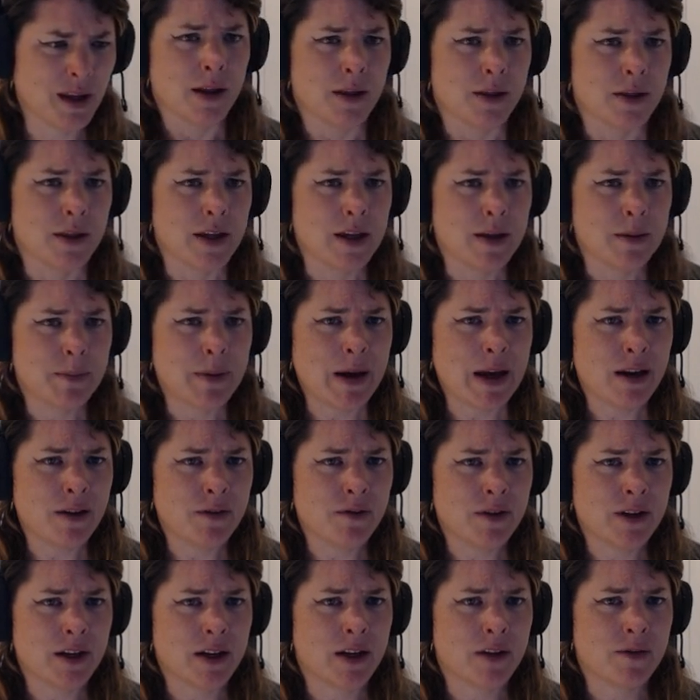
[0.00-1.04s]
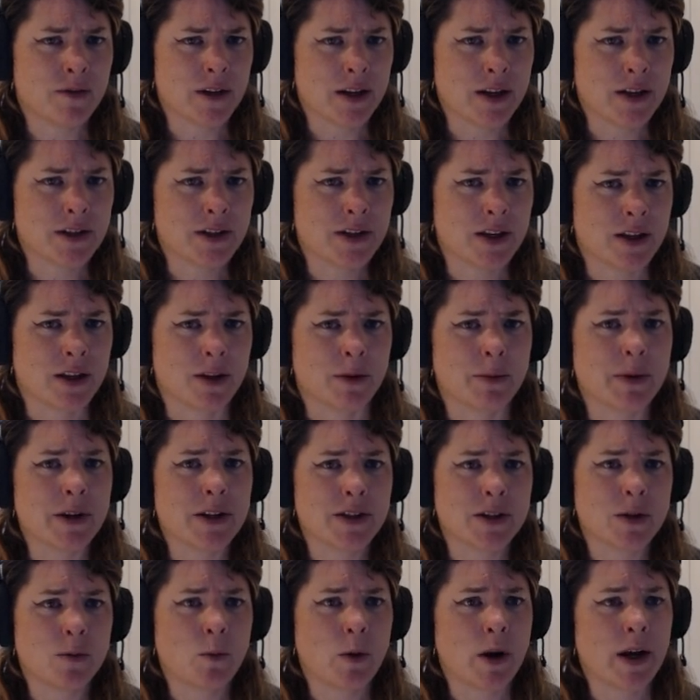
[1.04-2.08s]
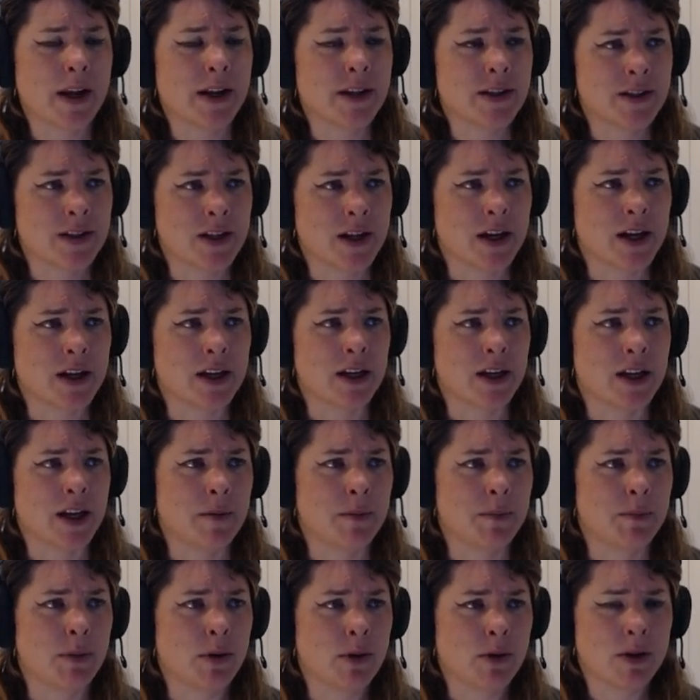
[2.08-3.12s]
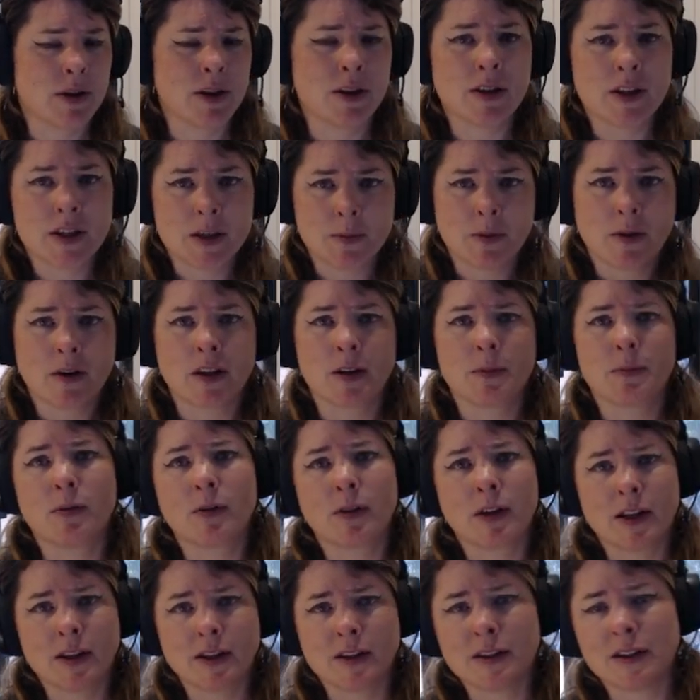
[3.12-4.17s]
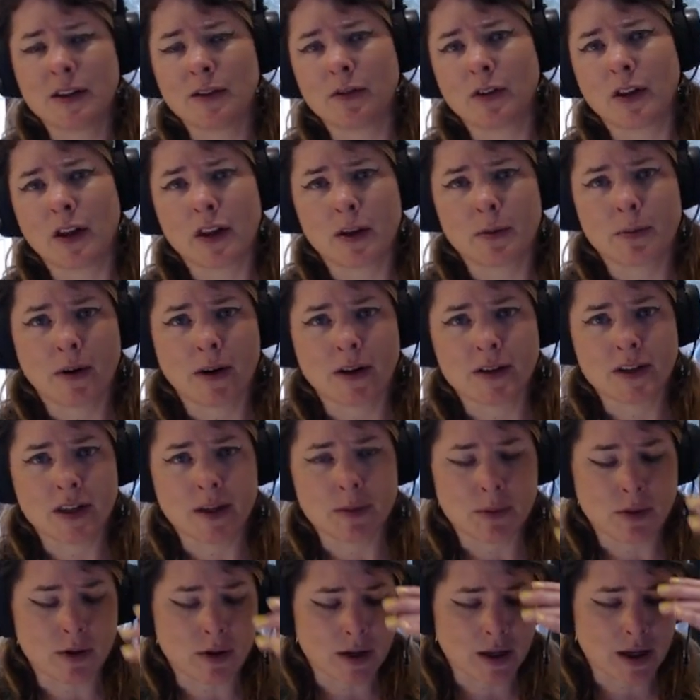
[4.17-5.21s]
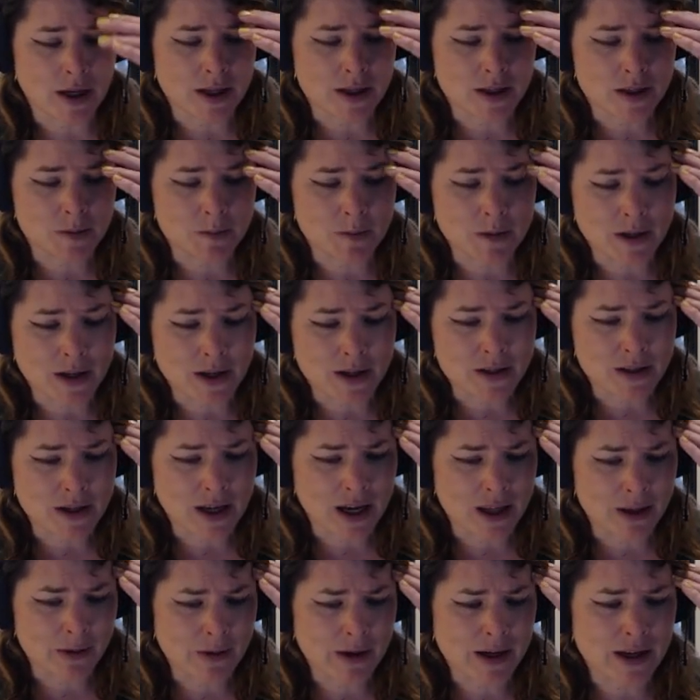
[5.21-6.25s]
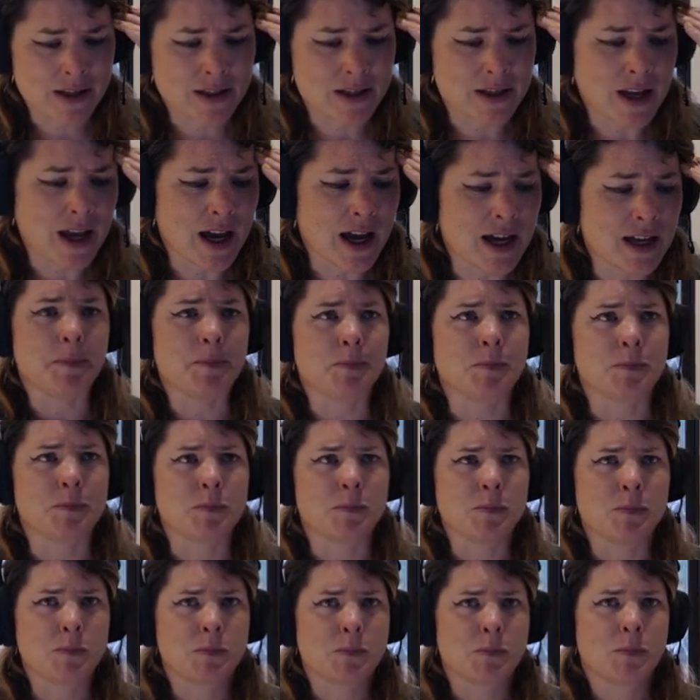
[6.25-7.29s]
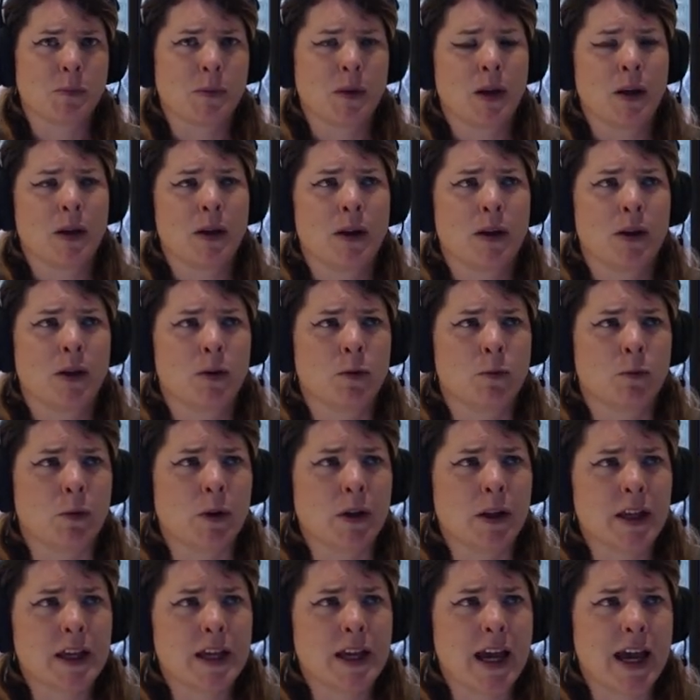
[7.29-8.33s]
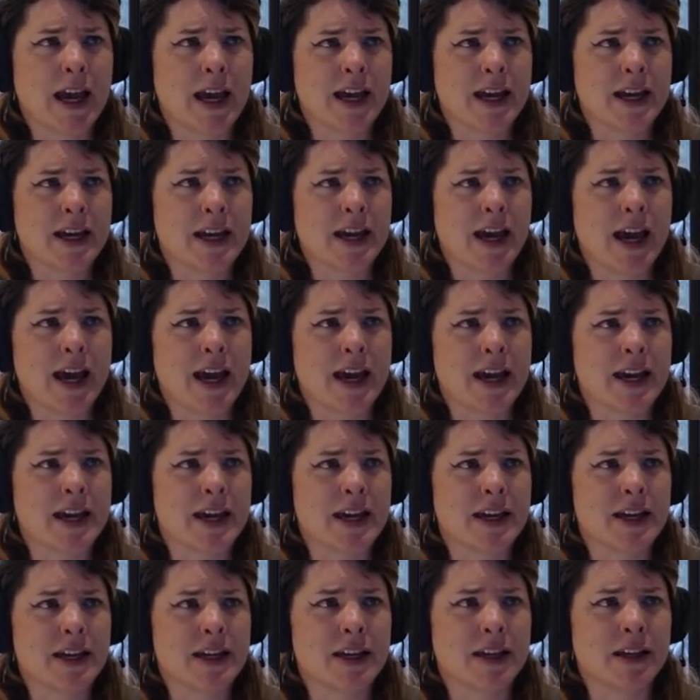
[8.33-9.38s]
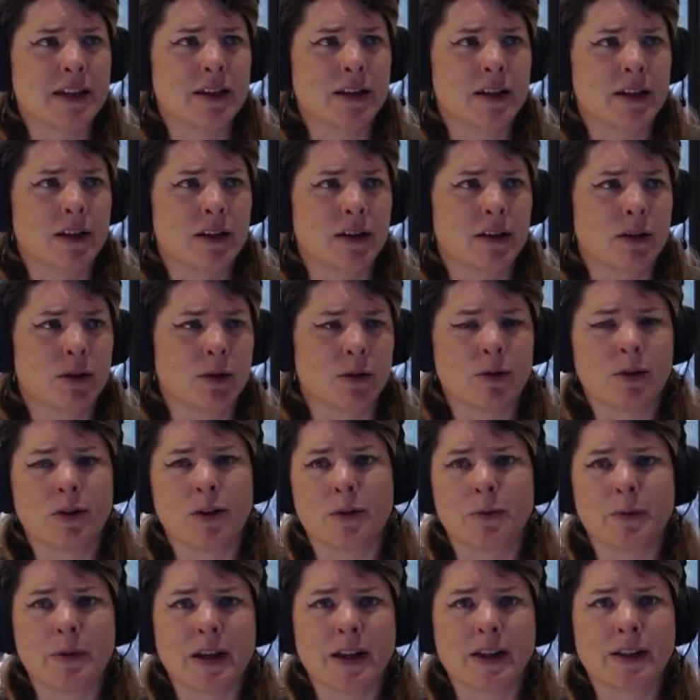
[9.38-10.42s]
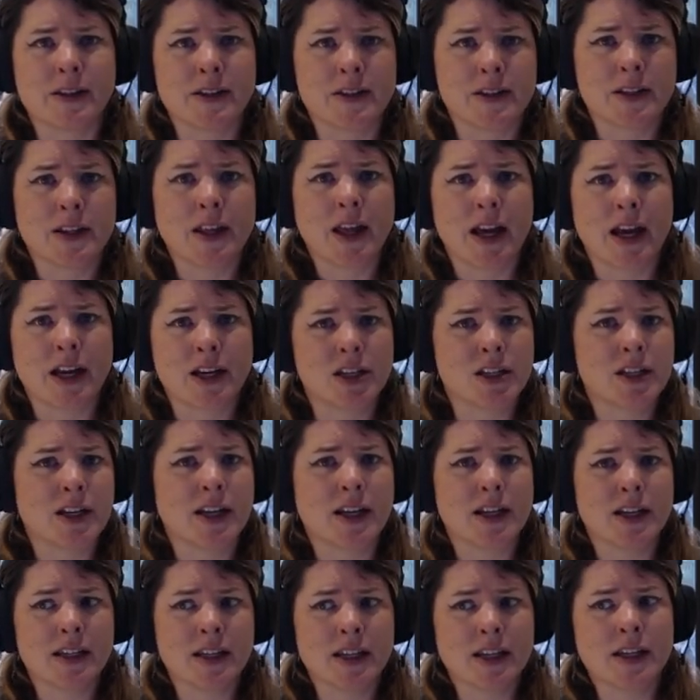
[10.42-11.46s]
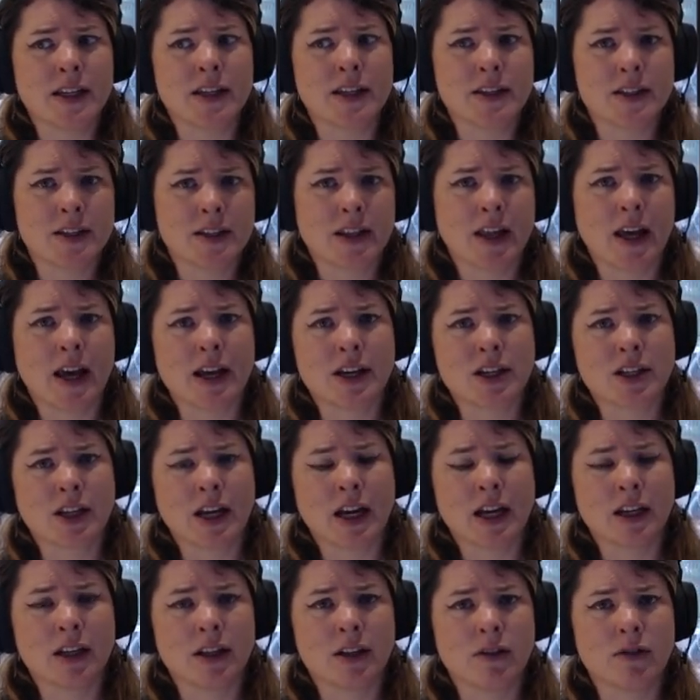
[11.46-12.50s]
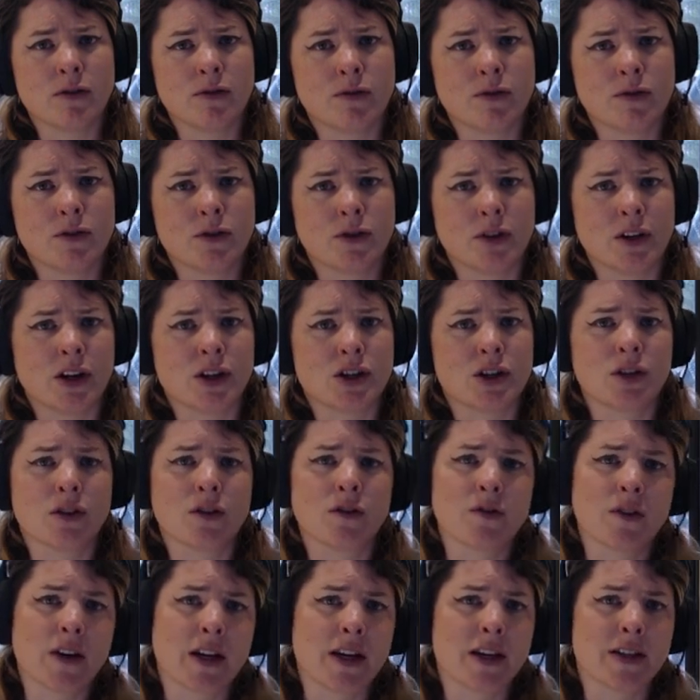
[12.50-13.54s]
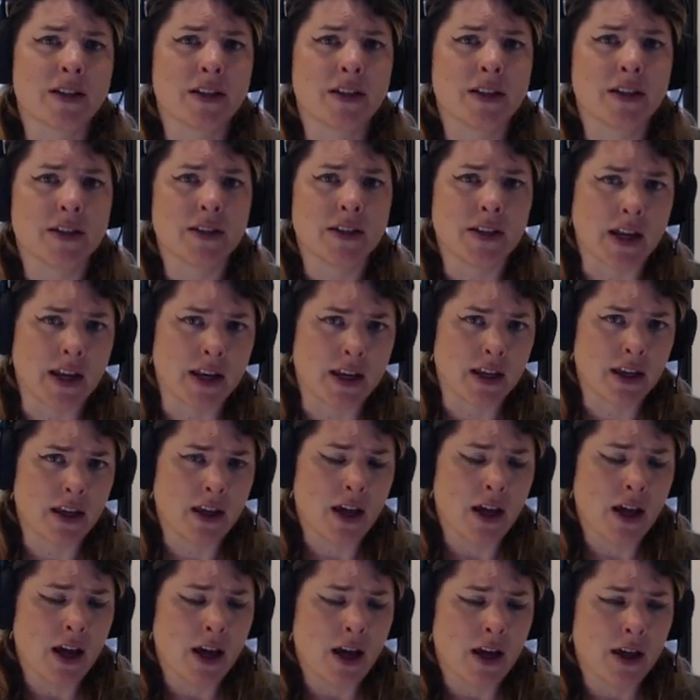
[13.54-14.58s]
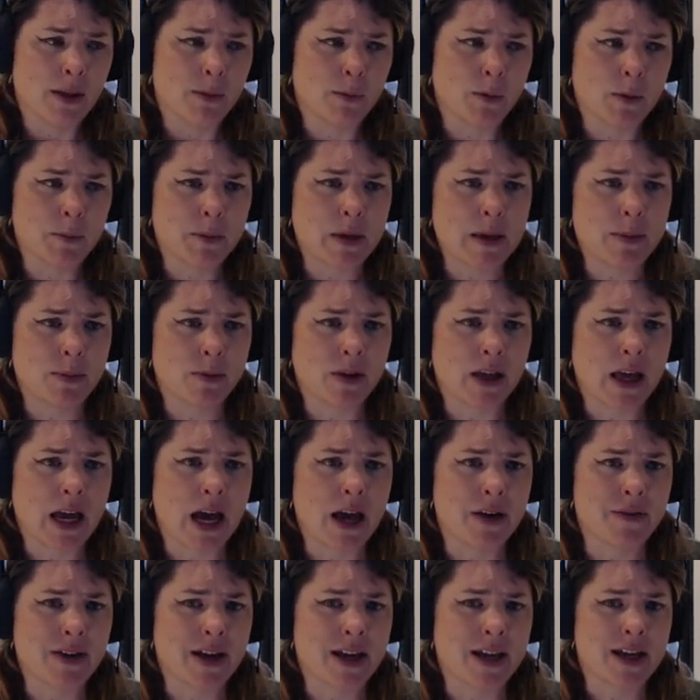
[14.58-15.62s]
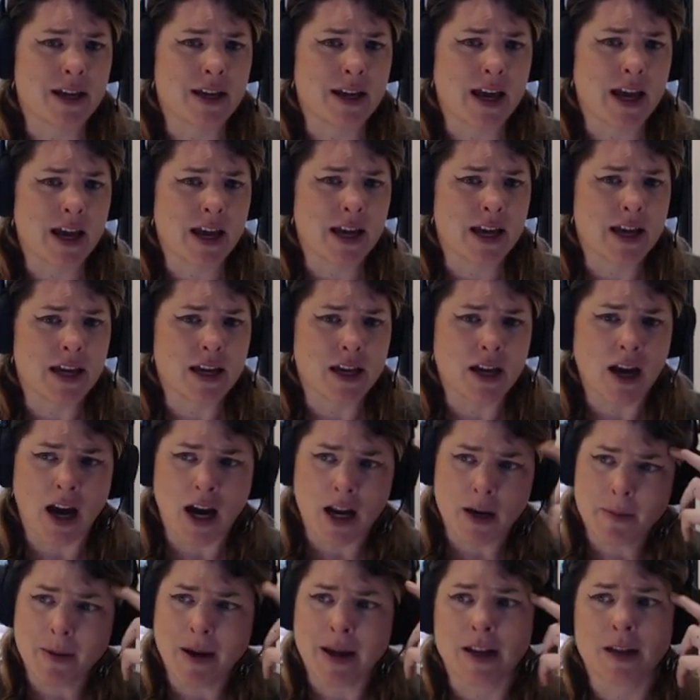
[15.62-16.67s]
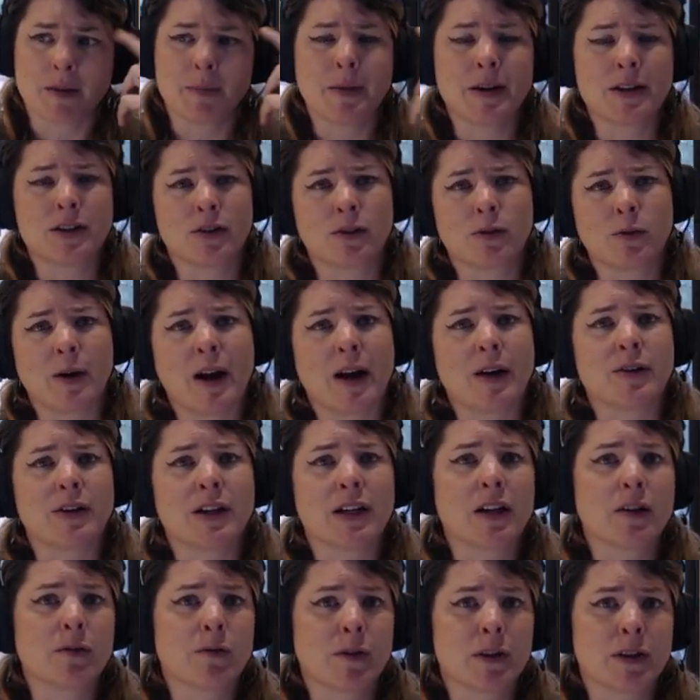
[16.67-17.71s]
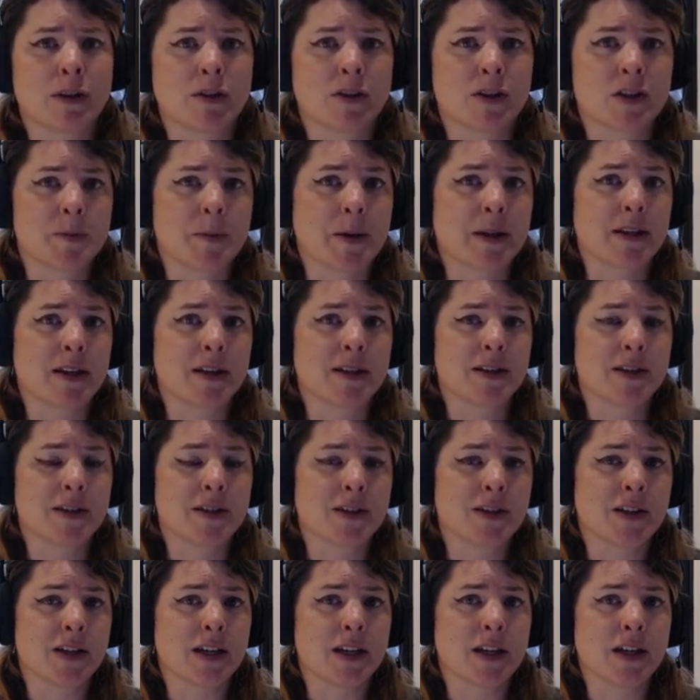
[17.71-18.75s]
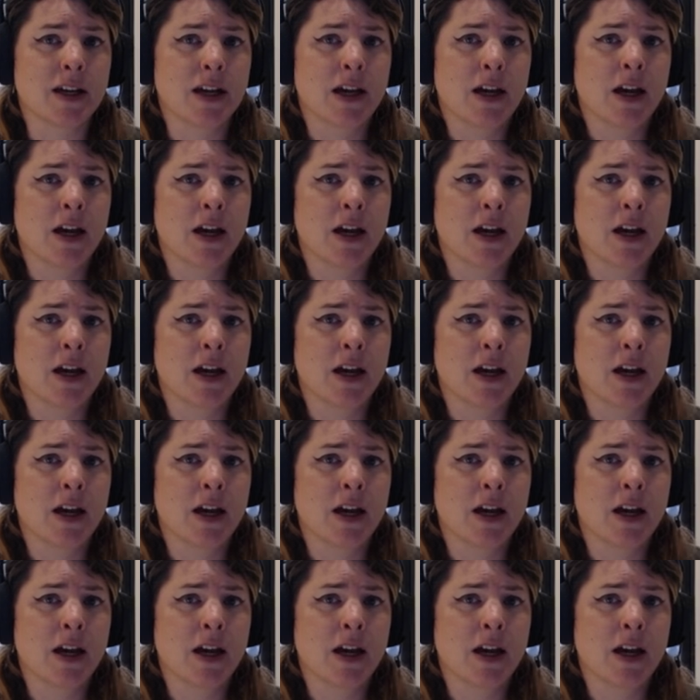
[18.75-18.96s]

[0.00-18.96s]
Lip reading: The benefit of this and the reason why it's done both in this part of the book and in several other parts of the book is because Gallery is not really a Lord of the Rings slash D&D slash kind of traditional fantasy setting where people have a automatic mental grounding of what they're expected to see.